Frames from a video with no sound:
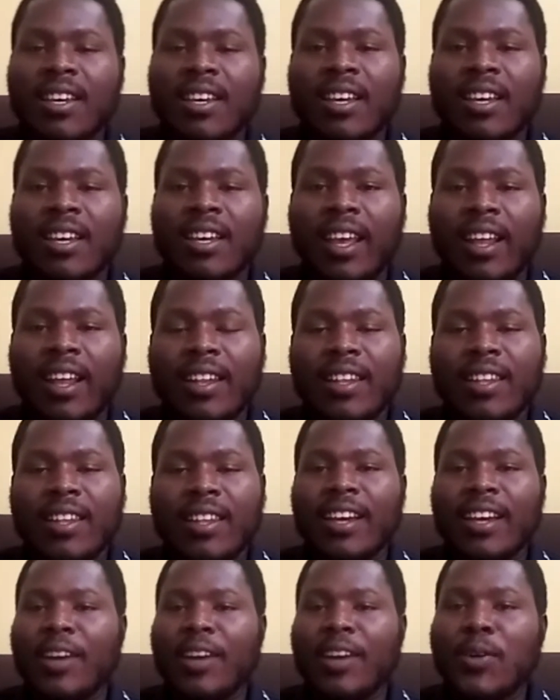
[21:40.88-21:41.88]
And they
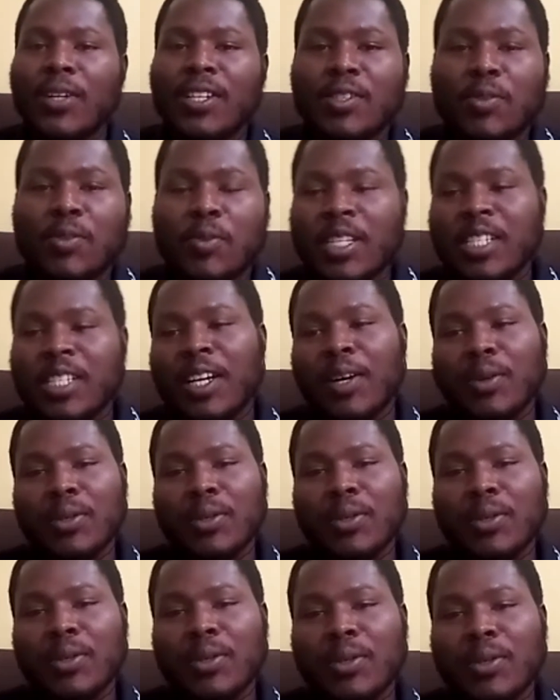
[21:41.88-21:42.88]
can always reach out
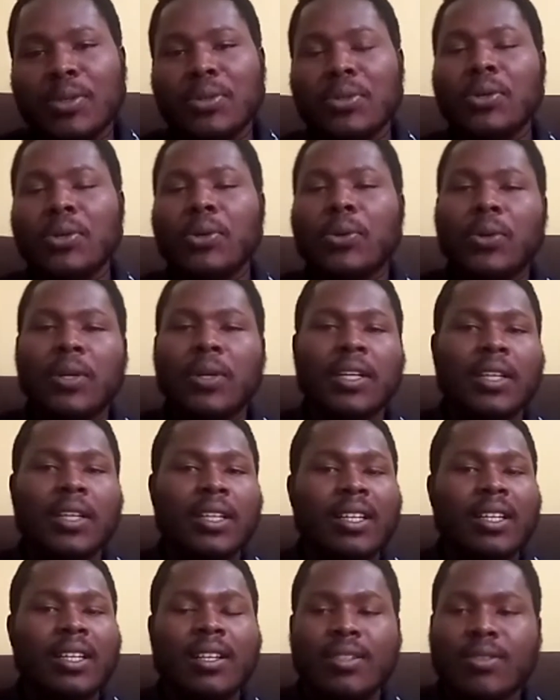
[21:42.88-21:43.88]
to you on
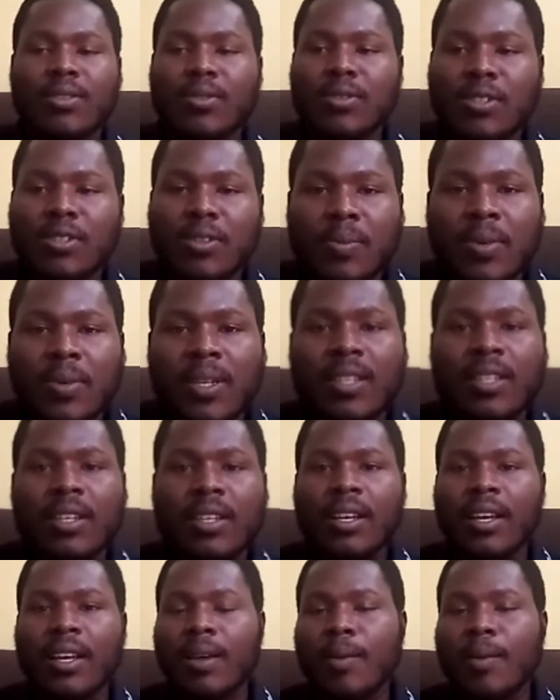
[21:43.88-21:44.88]
uh, social media.
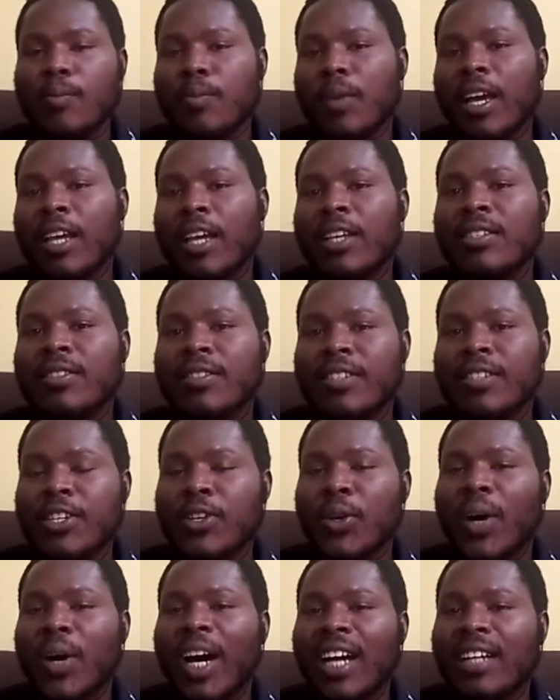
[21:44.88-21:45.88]
Um, I see
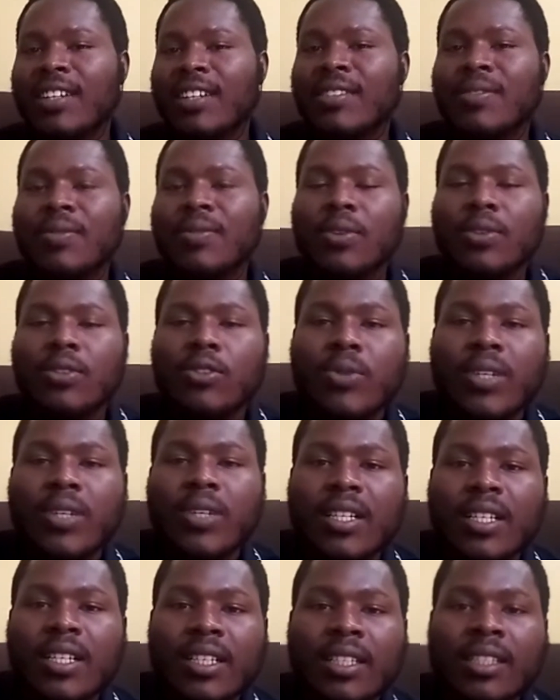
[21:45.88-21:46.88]
you're active on
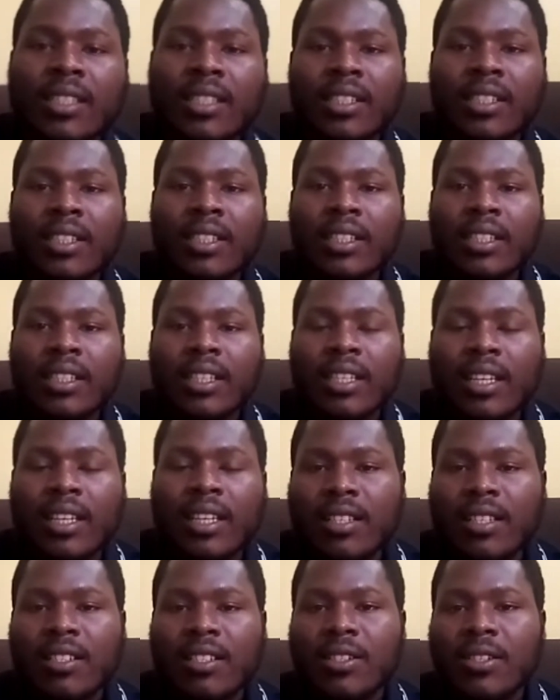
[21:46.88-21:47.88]
Twitter,
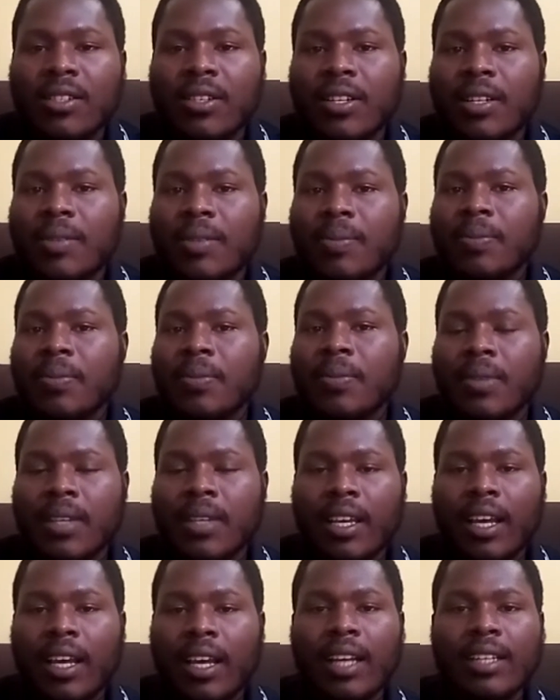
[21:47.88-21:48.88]
Instagram, yeah.
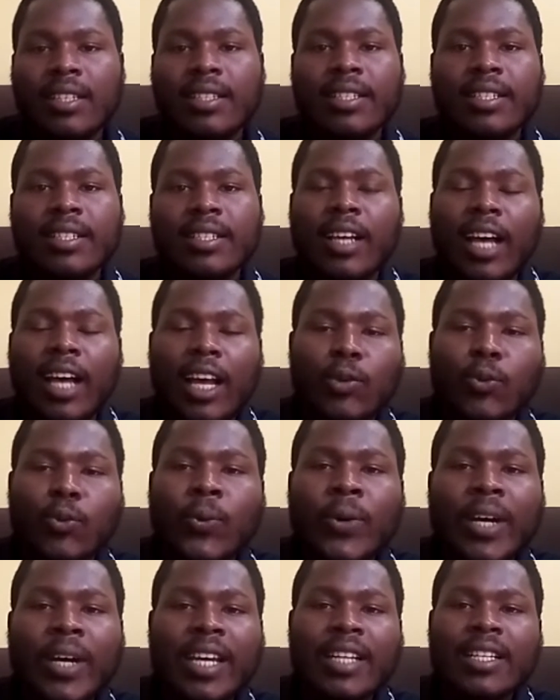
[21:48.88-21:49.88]
at, at
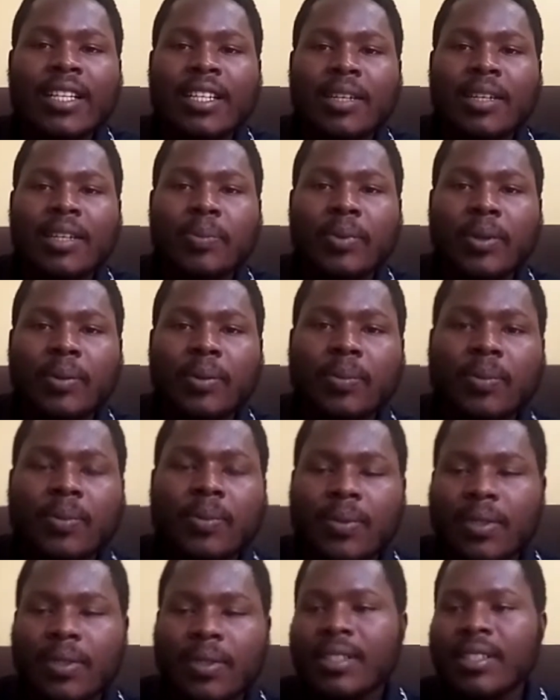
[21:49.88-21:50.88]
Wade Hip Hop.
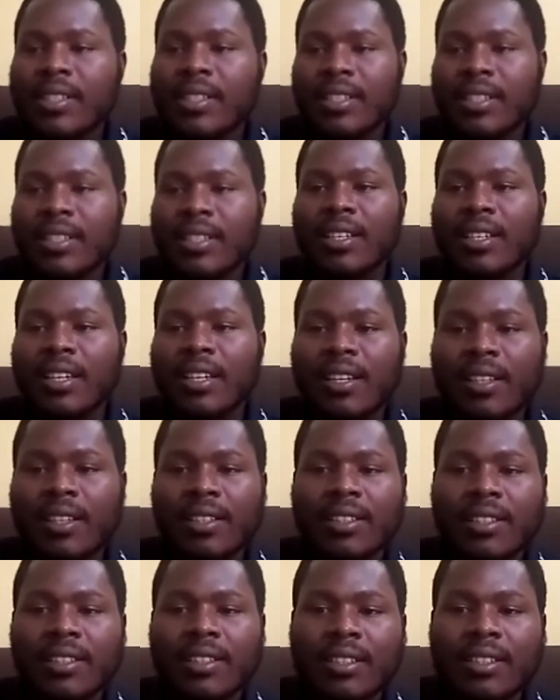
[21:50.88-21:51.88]
Yes,
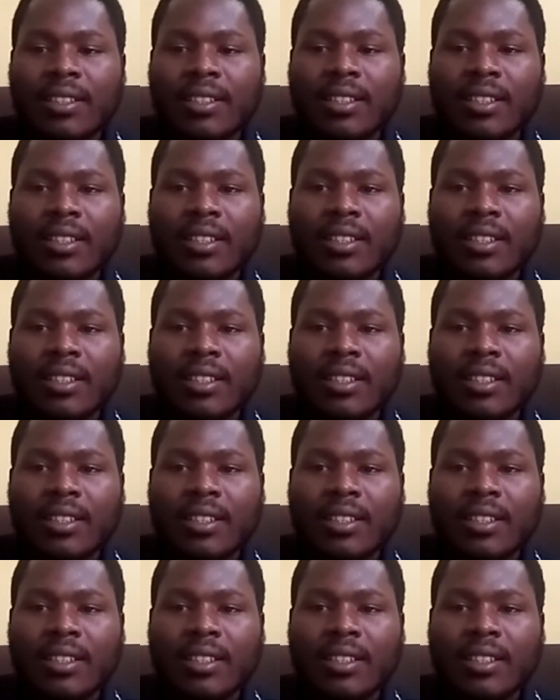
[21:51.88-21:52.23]
at Wade